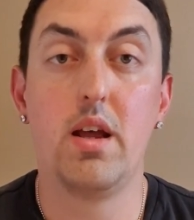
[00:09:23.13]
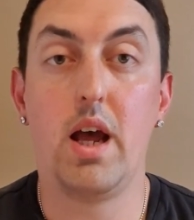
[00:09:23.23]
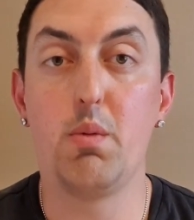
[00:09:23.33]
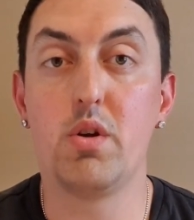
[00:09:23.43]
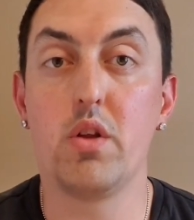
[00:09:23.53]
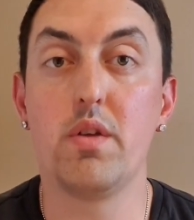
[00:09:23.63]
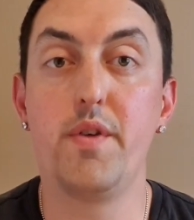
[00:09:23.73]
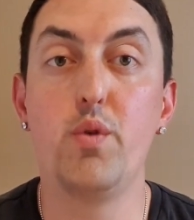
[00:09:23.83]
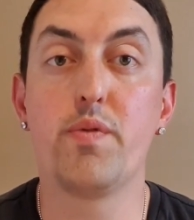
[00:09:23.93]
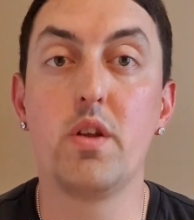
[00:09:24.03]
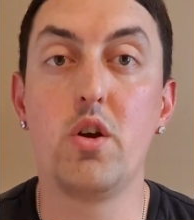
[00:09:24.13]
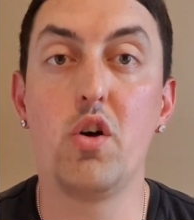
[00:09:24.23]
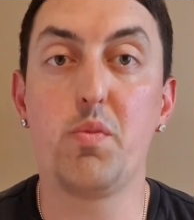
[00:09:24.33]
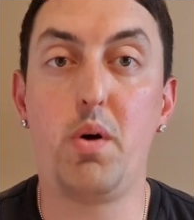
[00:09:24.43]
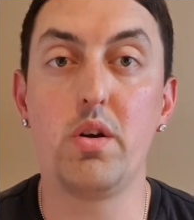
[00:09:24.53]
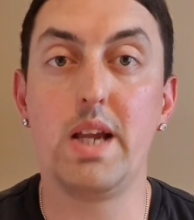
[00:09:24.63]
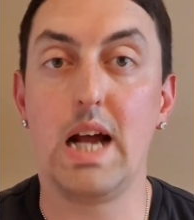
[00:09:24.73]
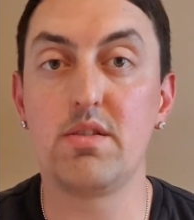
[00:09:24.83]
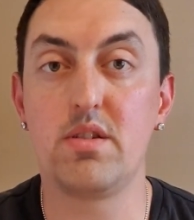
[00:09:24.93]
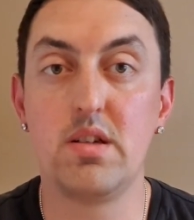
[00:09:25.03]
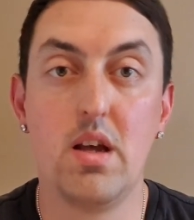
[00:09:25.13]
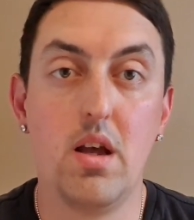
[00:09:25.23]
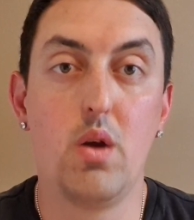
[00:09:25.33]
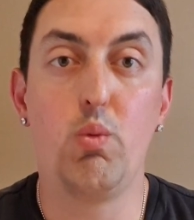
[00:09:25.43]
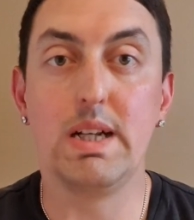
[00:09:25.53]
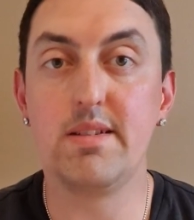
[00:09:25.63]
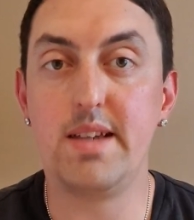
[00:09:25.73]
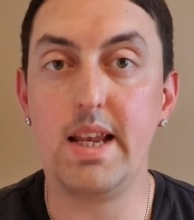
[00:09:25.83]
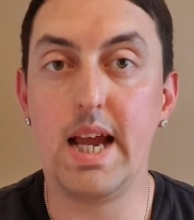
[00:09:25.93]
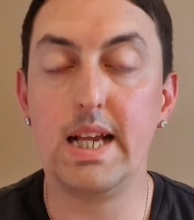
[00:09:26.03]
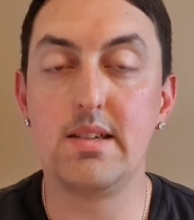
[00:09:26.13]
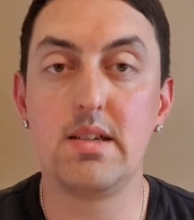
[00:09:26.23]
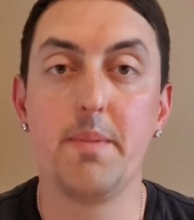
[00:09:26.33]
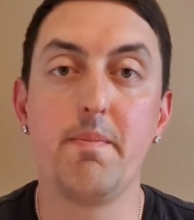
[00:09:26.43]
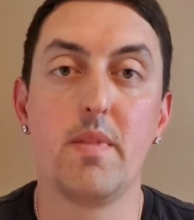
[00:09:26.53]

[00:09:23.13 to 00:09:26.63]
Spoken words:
And we've got the View from the North podcast Wednesday night.